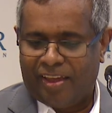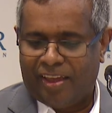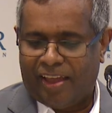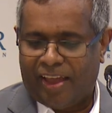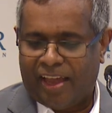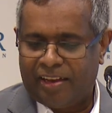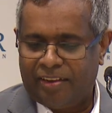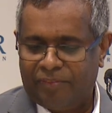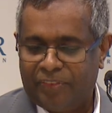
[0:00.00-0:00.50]

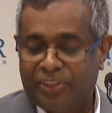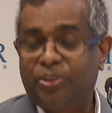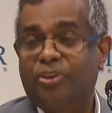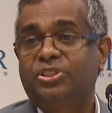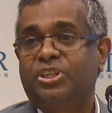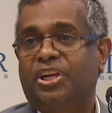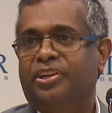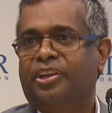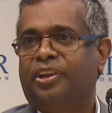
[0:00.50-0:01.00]
and
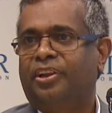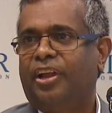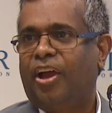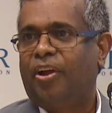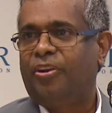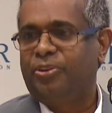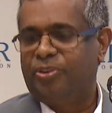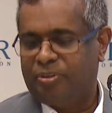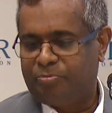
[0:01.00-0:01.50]
without shutting
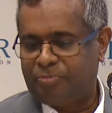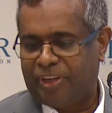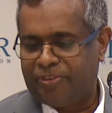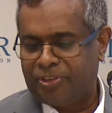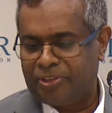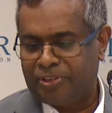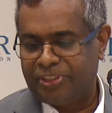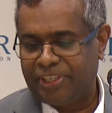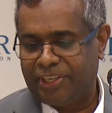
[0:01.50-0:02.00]
down your
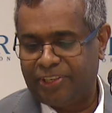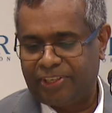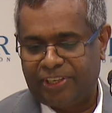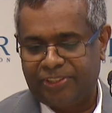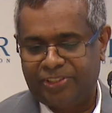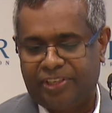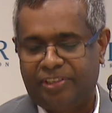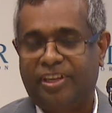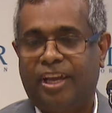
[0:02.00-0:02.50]
power
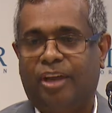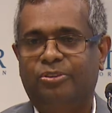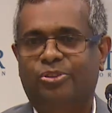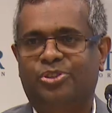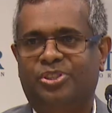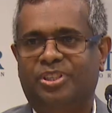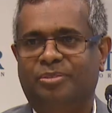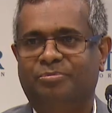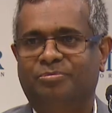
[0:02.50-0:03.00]
generation
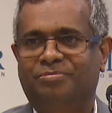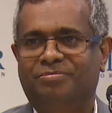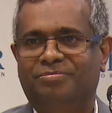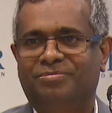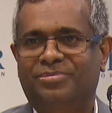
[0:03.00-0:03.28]
downstream.